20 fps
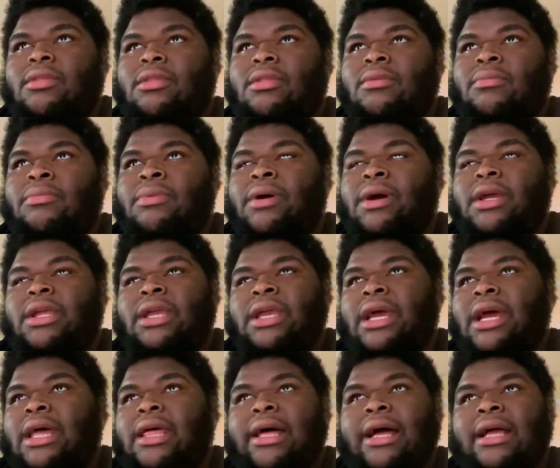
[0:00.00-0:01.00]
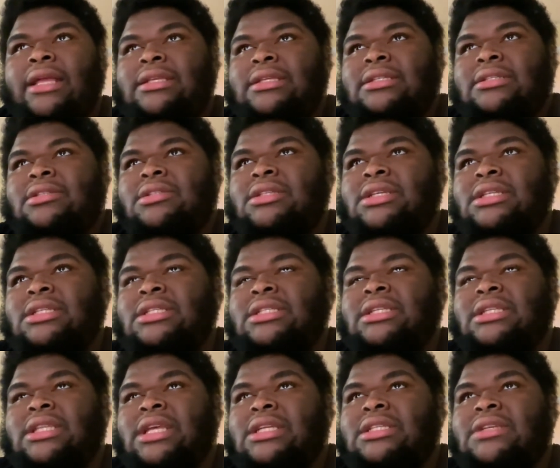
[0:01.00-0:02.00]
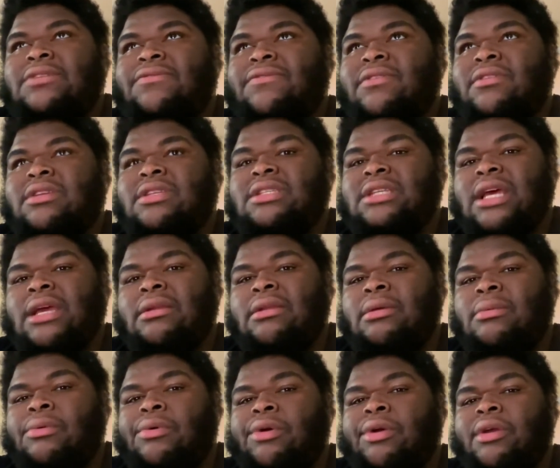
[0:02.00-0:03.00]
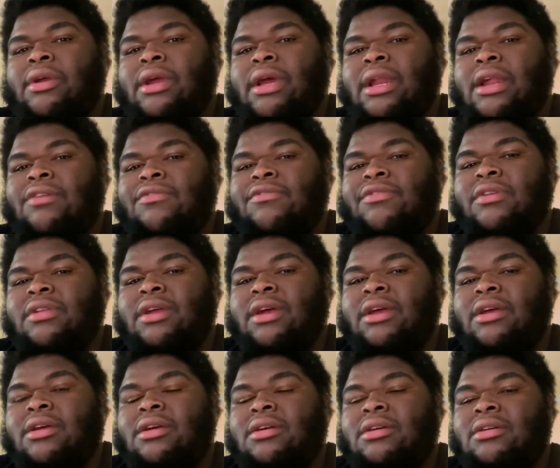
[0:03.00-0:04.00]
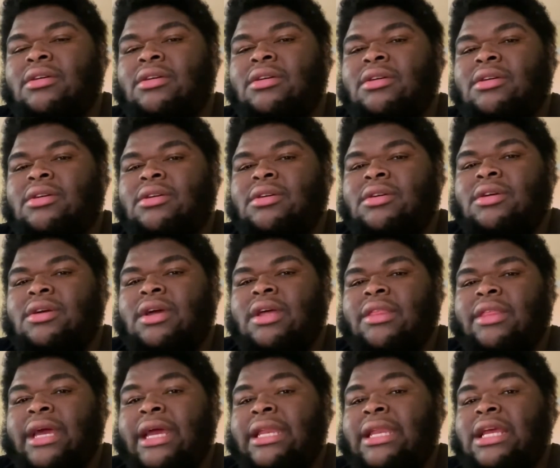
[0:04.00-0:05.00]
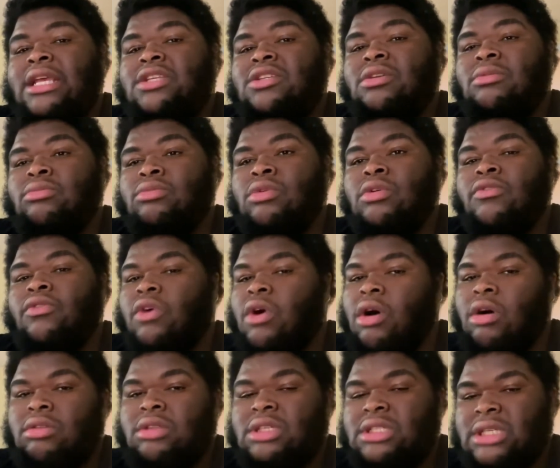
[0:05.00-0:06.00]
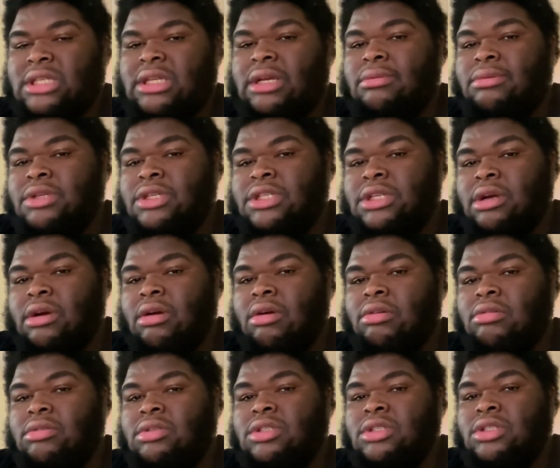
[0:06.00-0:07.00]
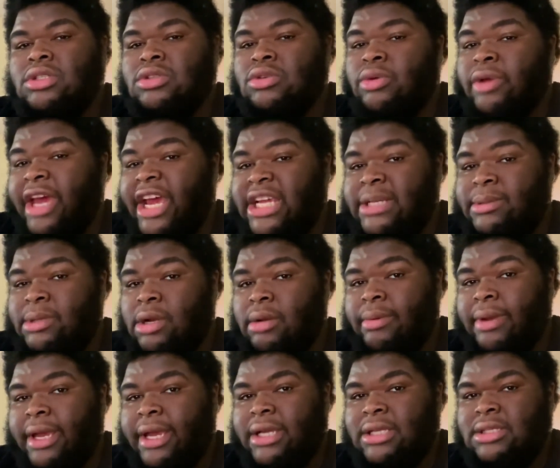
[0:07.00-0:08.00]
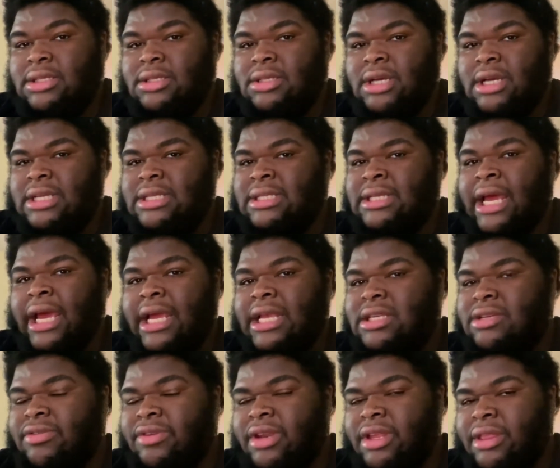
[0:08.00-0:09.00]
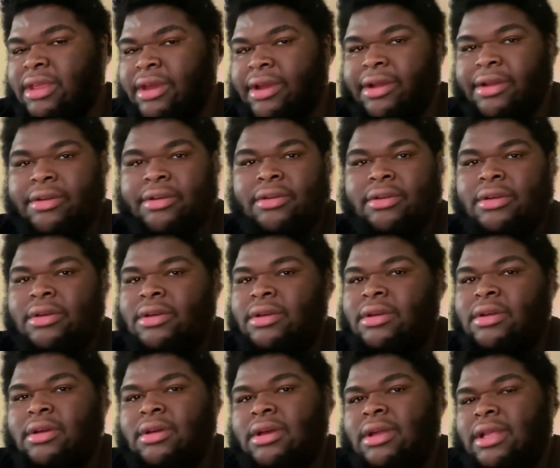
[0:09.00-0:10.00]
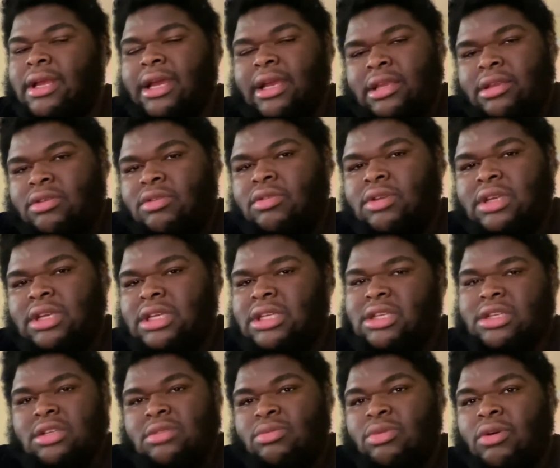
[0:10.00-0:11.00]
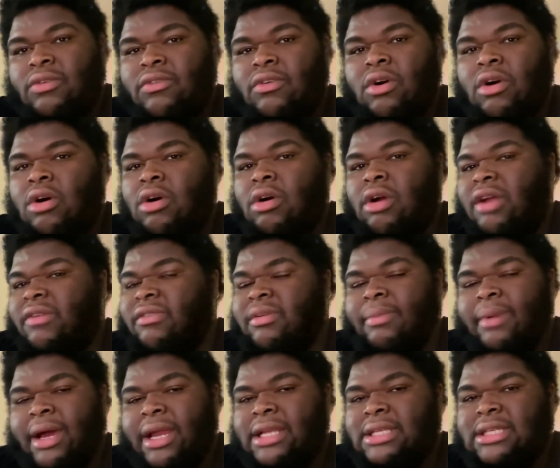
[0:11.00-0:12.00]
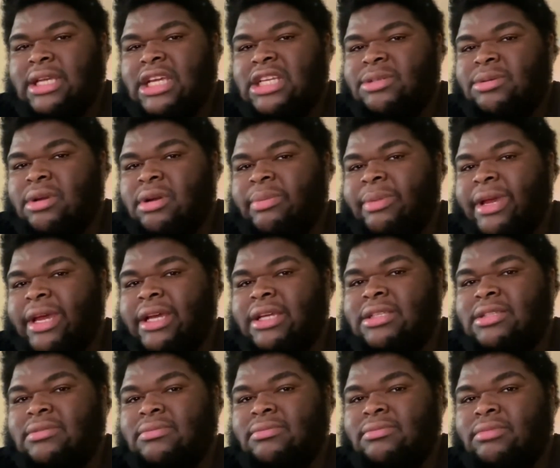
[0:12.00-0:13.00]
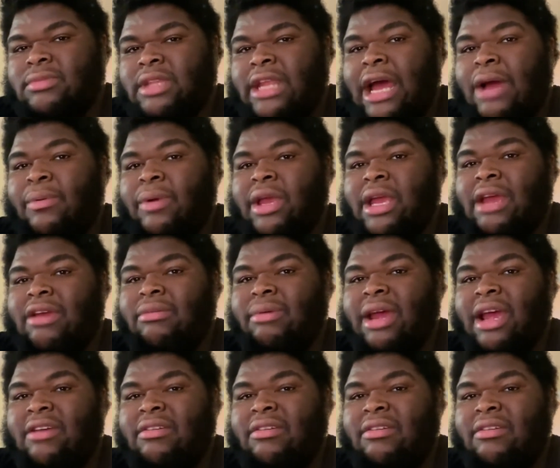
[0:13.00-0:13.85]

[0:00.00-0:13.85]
But yeah, it just doesn't feel the same anymore, and I feel like they need to move all the CW shows to HBO Max because Titan's already there. Like you need to just move everybody to HBO Max. That way, everybody have a